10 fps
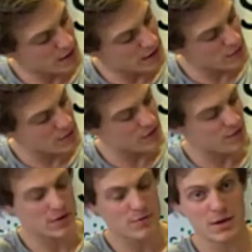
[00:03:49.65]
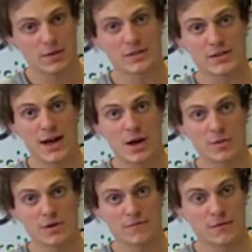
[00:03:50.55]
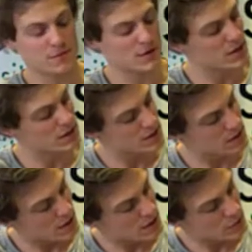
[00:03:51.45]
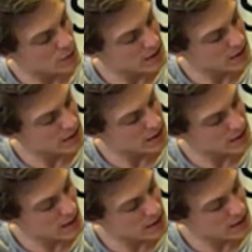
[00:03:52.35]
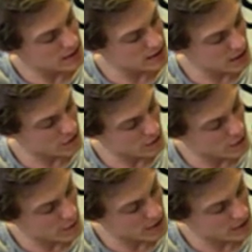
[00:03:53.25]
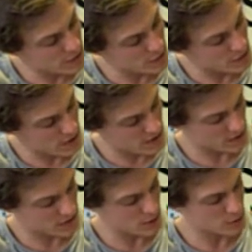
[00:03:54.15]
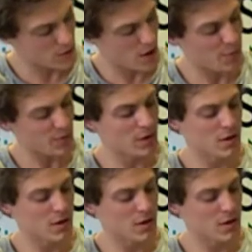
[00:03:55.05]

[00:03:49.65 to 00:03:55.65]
That needs to be divided down into how many 50s, 20s, 10s, etc. all the way down to the bottom, and then totaled out.